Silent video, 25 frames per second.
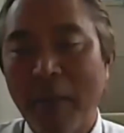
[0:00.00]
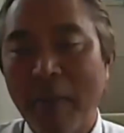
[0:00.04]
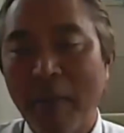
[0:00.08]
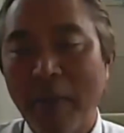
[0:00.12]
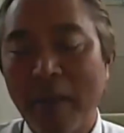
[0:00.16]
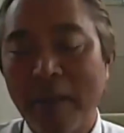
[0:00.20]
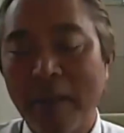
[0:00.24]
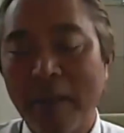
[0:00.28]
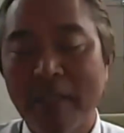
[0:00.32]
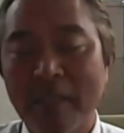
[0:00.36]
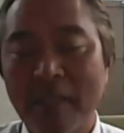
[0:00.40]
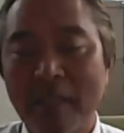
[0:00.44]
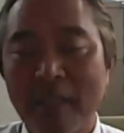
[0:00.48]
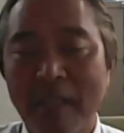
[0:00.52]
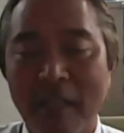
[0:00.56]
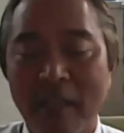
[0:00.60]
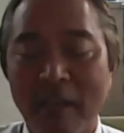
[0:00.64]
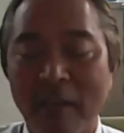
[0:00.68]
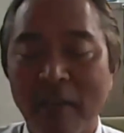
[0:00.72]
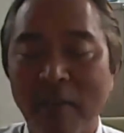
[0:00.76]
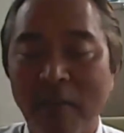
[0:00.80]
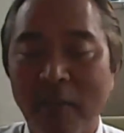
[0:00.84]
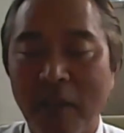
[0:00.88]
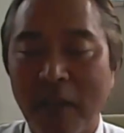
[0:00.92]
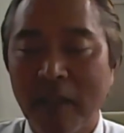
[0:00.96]
maybe I just
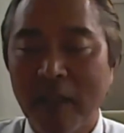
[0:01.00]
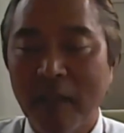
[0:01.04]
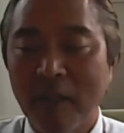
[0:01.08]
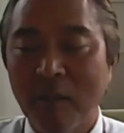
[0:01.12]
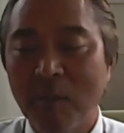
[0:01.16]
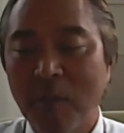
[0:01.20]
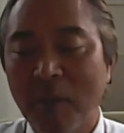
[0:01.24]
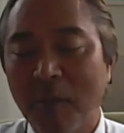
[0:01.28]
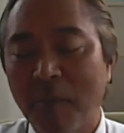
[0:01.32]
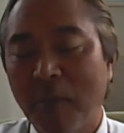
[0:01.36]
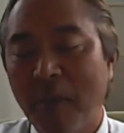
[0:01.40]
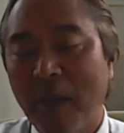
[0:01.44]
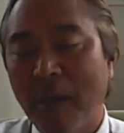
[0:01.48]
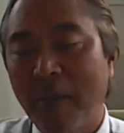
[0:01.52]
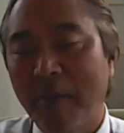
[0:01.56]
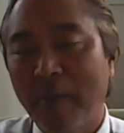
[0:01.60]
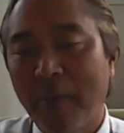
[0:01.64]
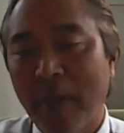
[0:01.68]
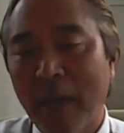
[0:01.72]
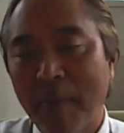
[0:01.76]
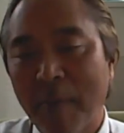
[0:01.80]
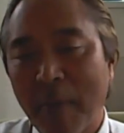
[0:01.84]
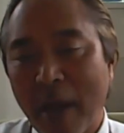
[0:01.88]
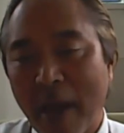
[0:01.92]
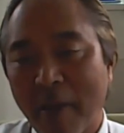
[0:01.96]
clarify a little bit about
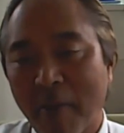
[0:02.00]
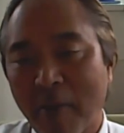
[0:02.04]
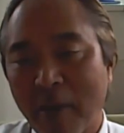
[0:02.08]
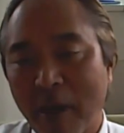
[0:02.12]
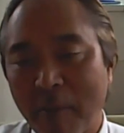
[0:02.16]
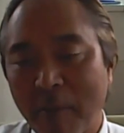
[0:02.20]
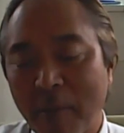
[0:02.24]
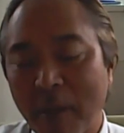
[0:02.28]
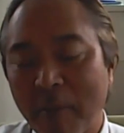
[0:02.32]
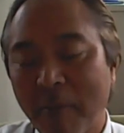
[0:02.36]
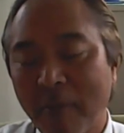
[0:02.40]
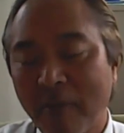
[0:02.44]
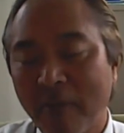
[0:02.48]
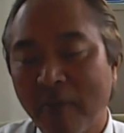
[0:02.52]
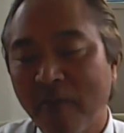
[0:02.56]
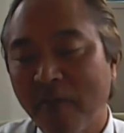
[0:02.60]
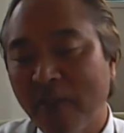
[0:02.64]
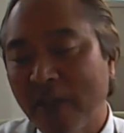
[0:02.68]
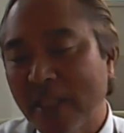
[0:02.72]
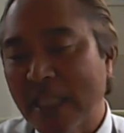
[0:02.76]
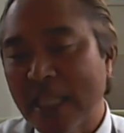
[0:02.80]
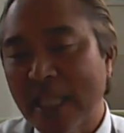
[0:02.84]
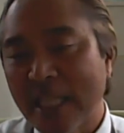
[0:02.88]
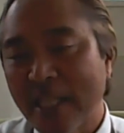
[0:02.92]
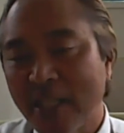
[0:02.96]
my background. I'm a
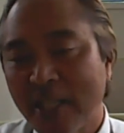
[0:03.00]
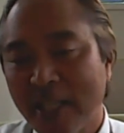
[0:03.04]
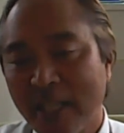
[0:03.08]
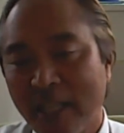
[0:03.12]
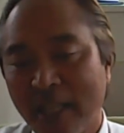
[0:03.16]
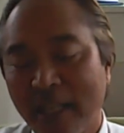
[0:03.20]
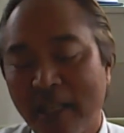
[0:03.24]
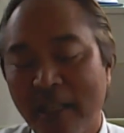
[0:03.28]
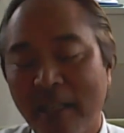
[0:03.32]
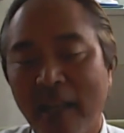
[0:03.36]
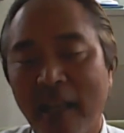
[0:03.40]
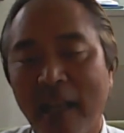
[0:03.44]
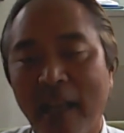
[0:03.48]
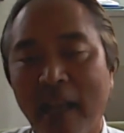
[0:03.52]
physician,